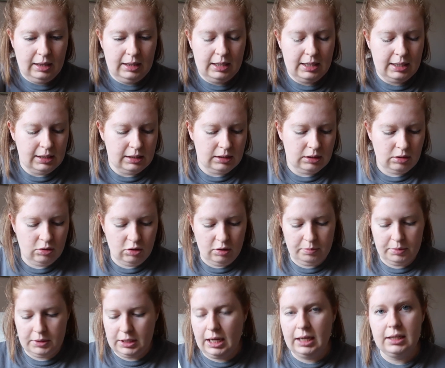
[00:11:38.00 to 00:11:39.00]
these little
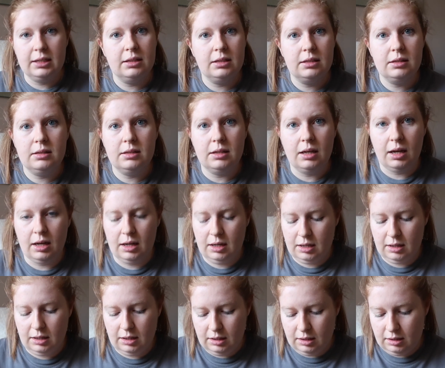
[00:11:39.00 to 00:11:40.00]
strip tests I
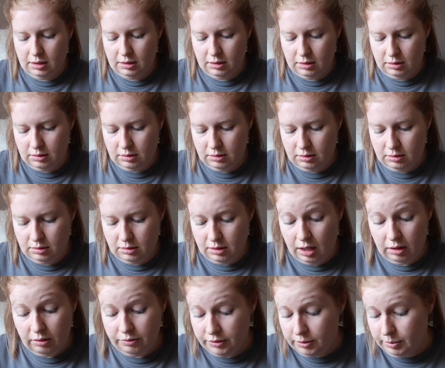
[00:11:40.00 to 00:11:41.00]

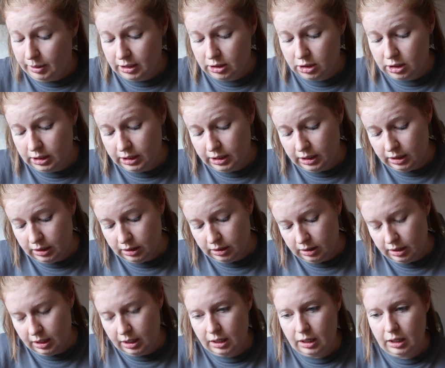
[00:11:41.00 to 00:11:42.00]
uh, love them actually.
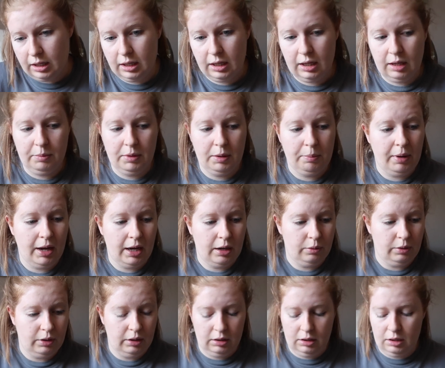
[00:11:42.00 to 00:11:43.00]
They came in a pack
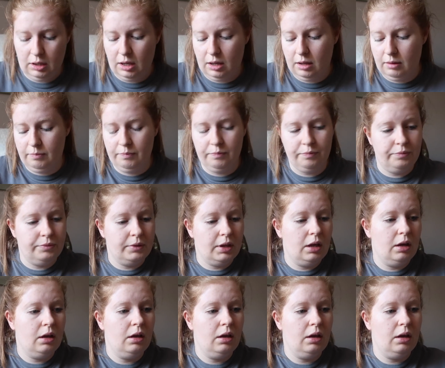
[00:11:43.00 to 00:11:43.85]
with, um,